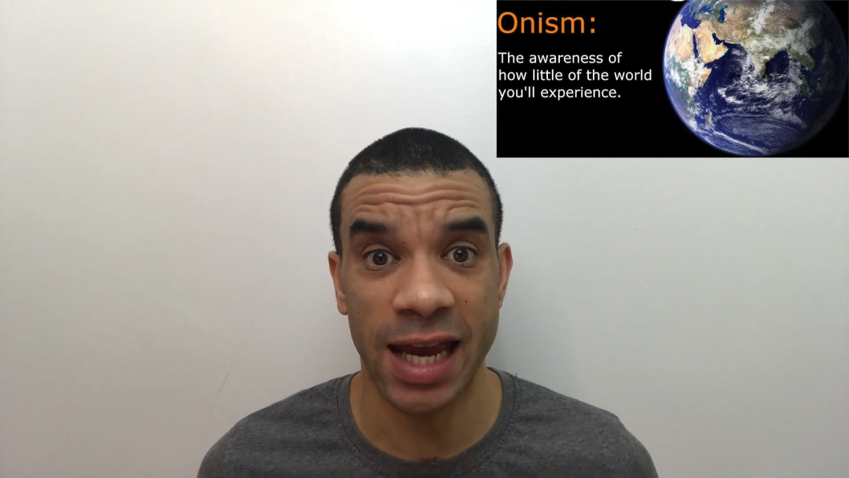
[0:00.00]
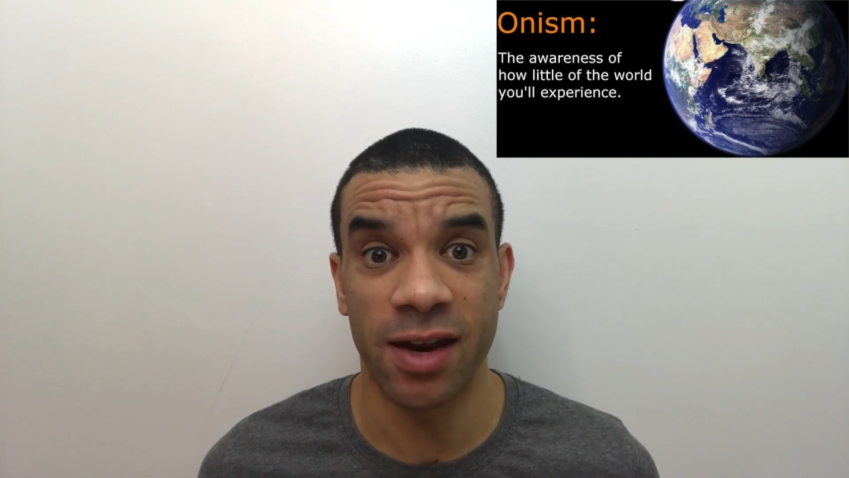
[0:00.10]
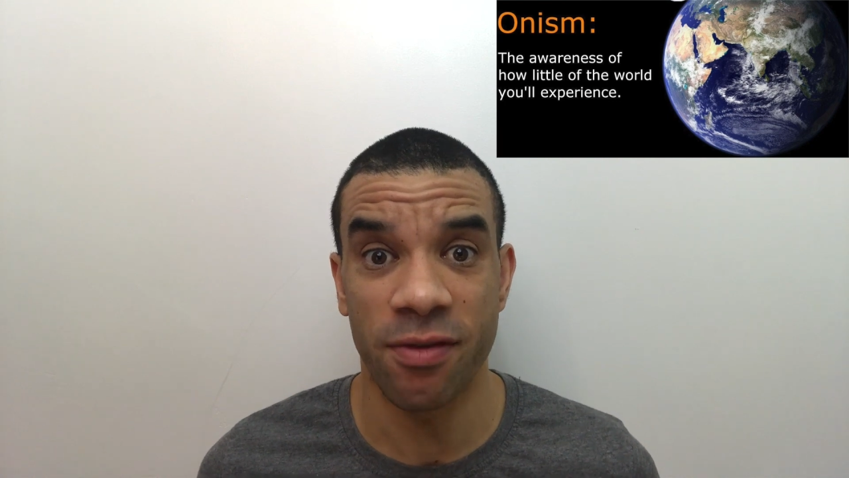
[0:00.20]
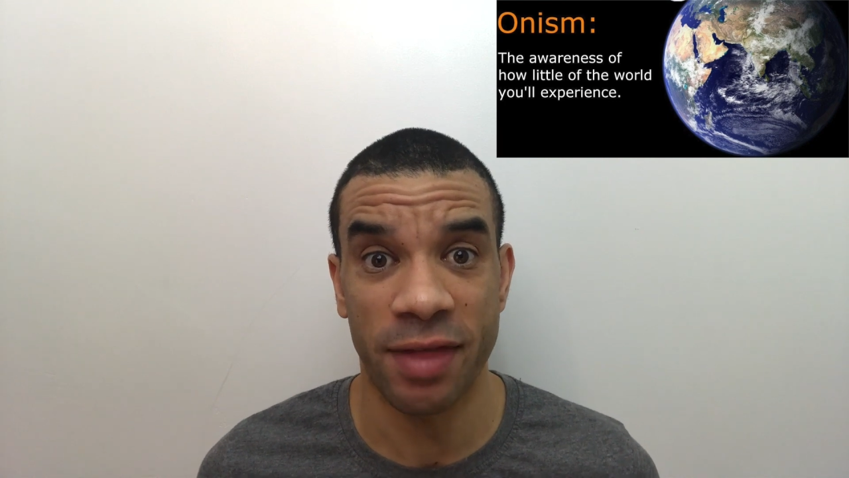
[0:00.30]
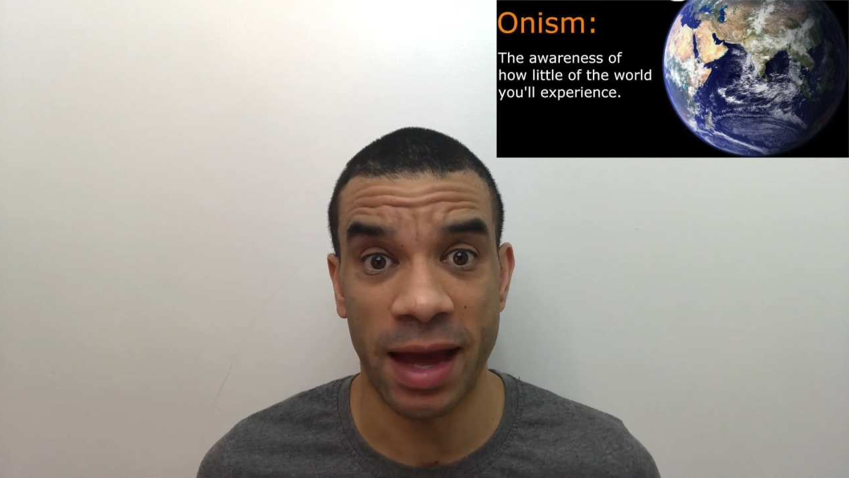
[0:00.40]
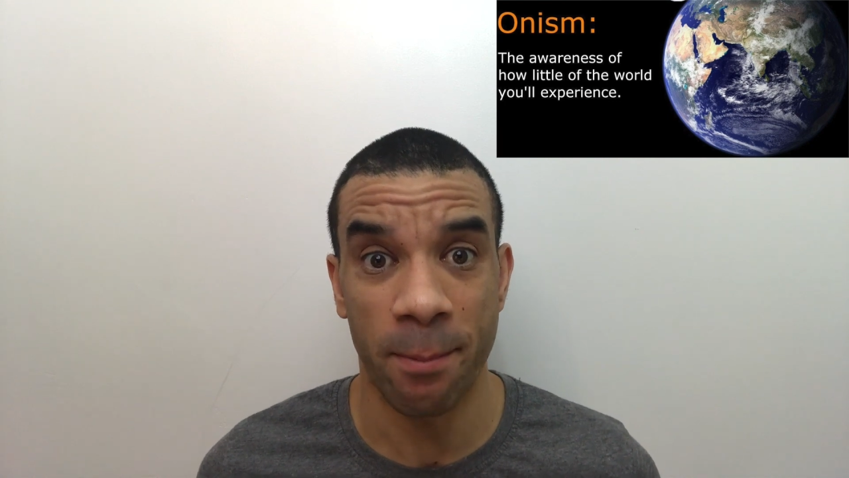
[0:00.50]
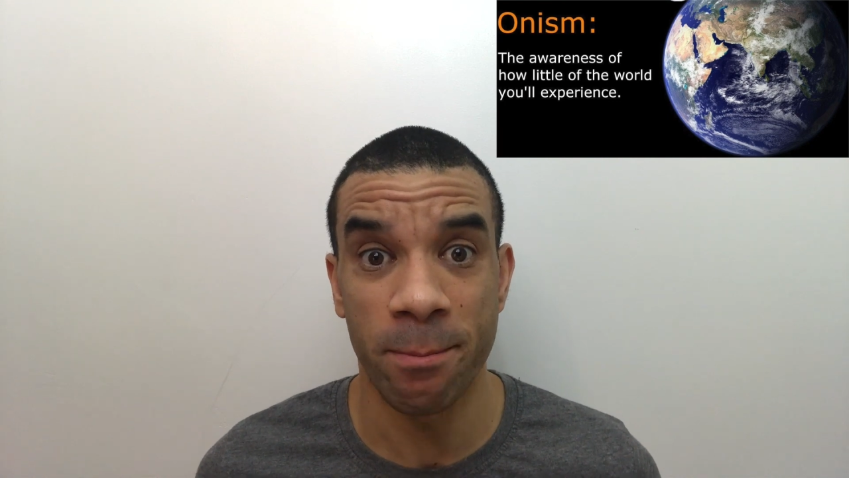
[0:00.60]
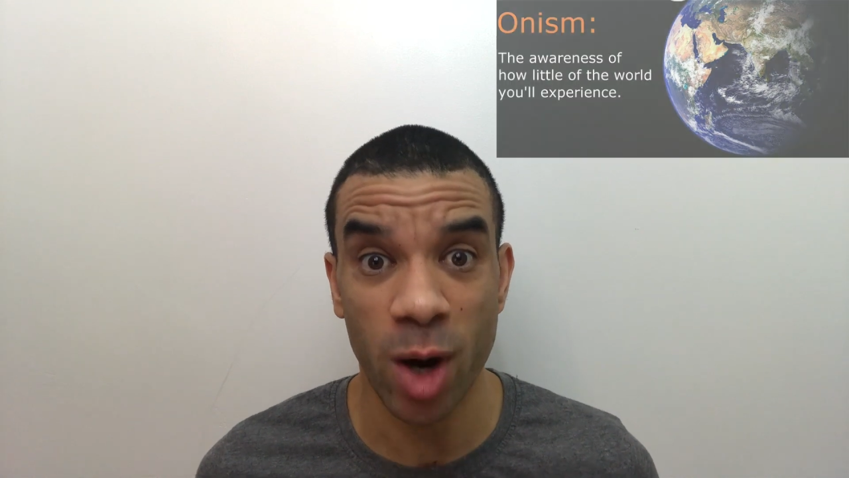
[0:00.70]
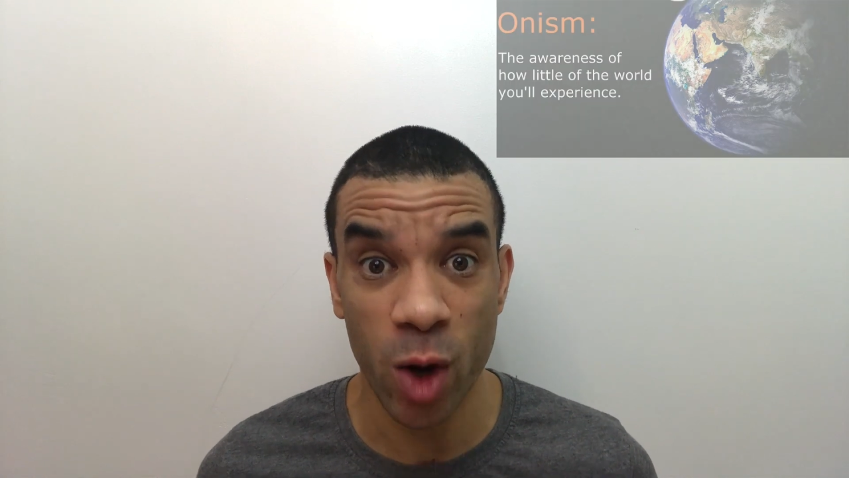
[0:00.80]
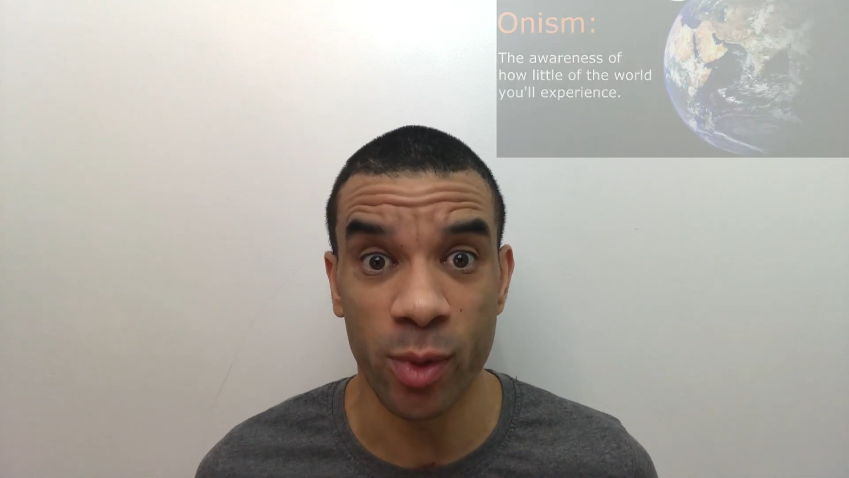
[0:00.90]
in that
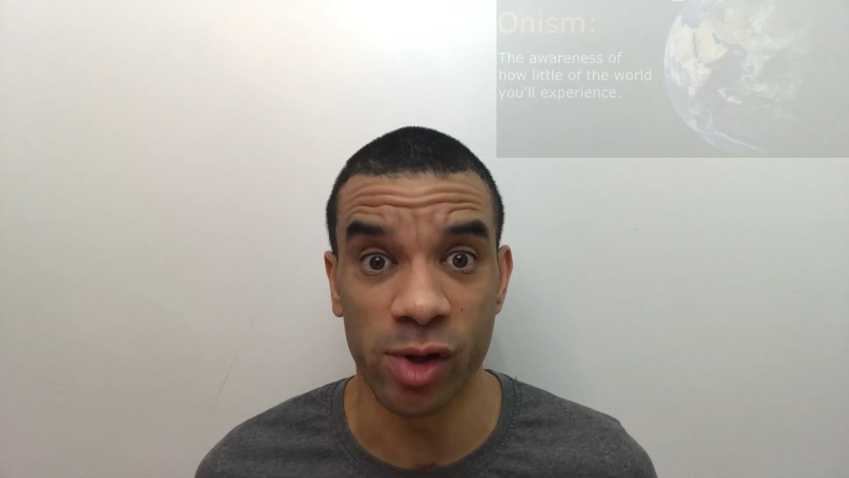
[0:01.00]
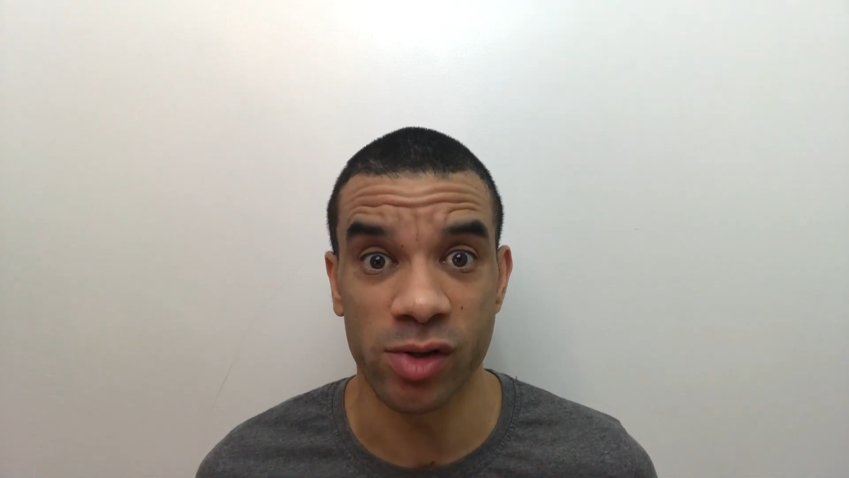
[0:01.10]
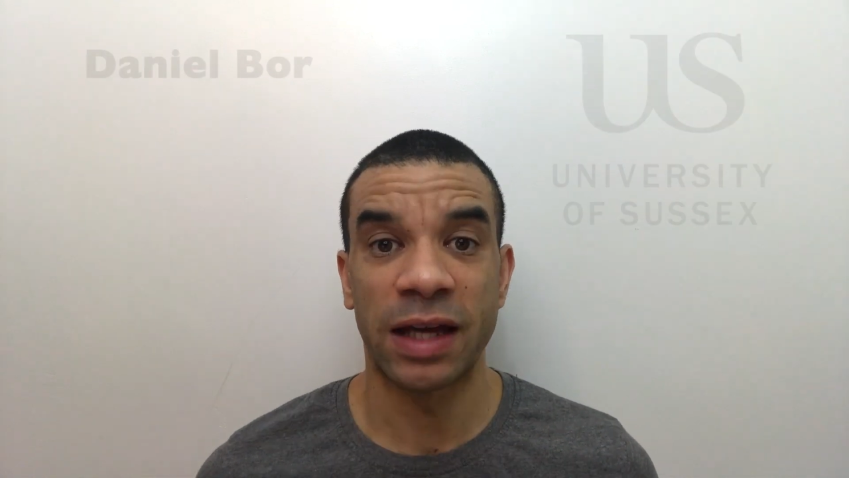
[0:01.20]
moment.